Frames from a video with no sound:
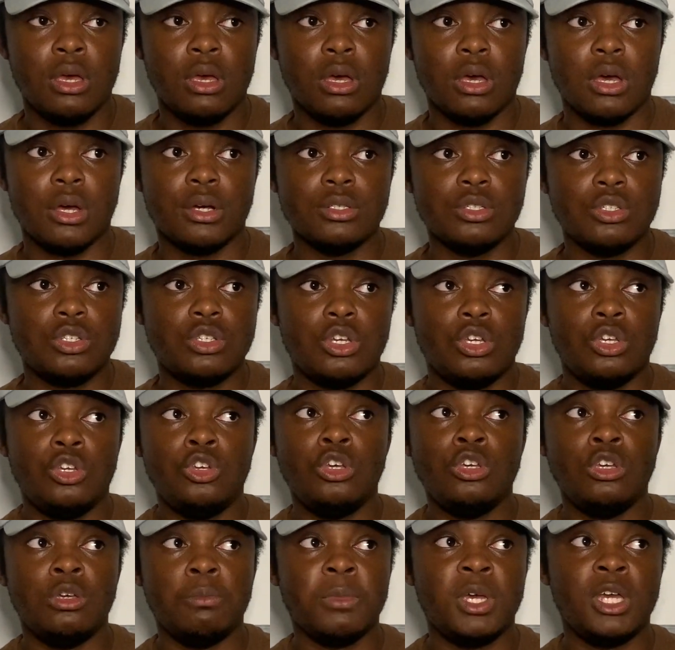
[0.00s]
And to you,
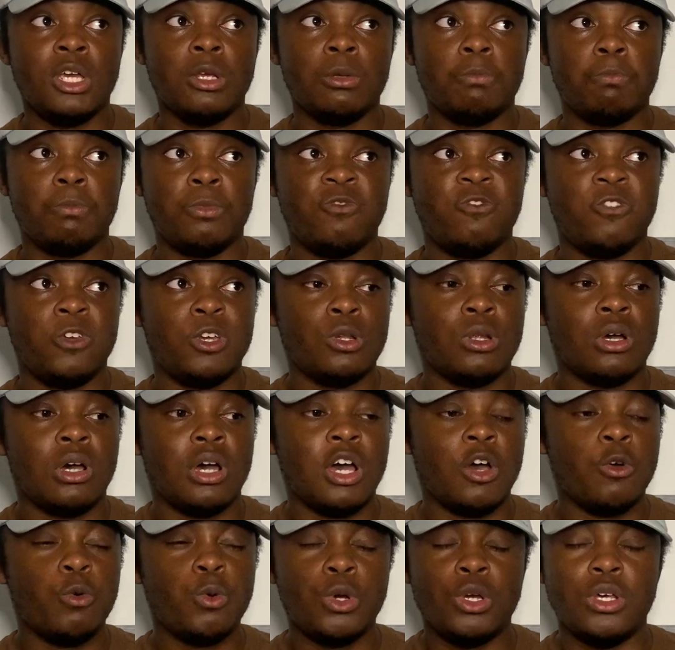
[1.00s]
you may feel like
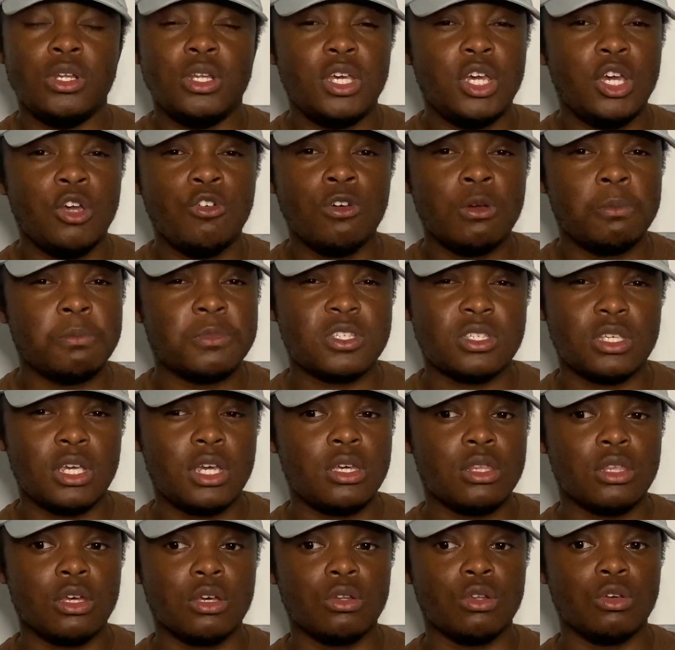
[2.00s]
I won't hear him say
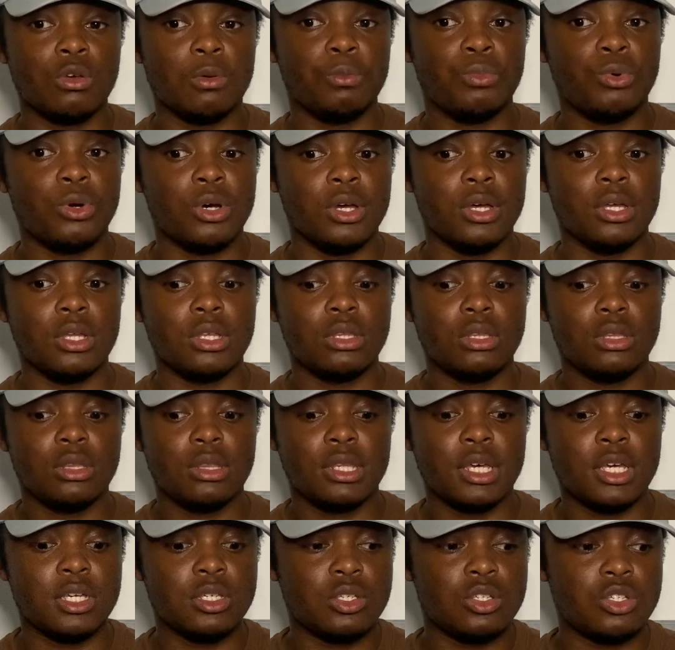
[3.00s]
that though, but
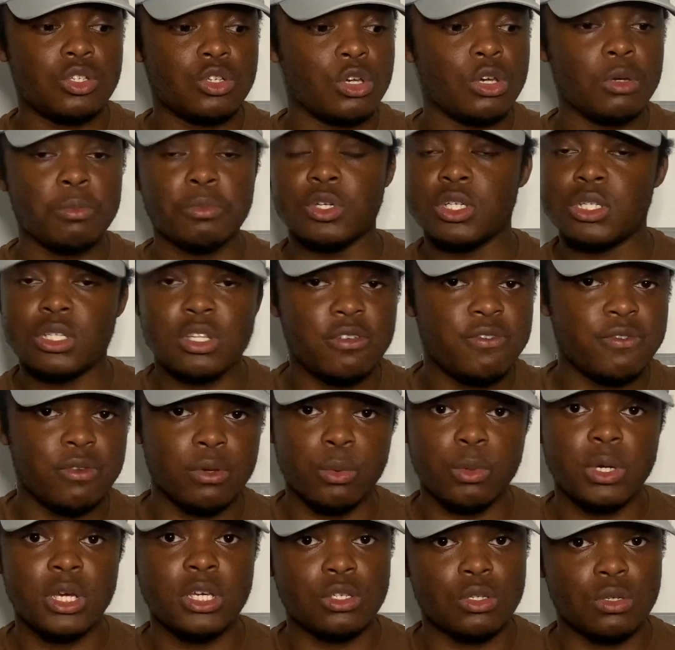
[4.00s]
there's so much different
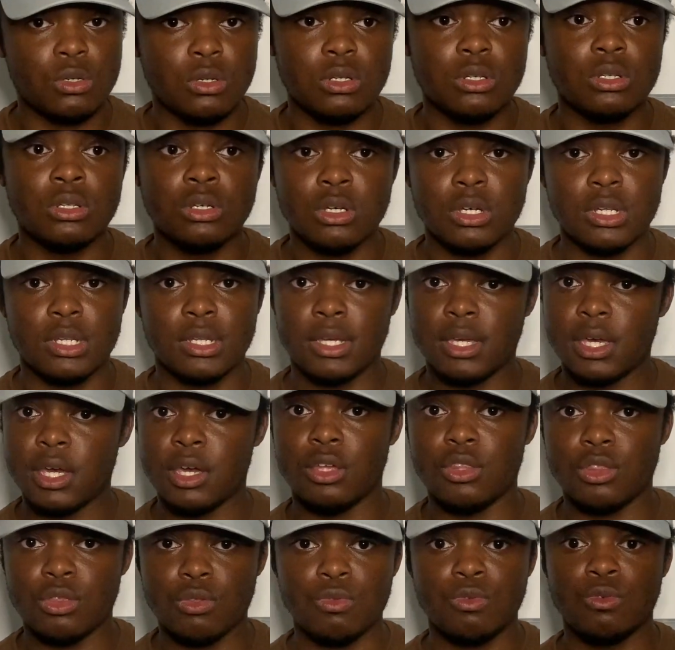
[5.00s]
ways God can get
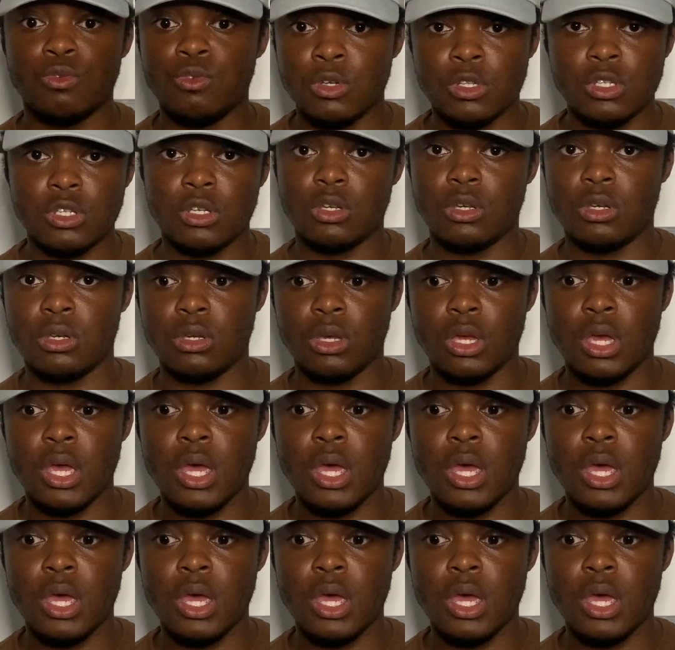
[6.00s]
through to you.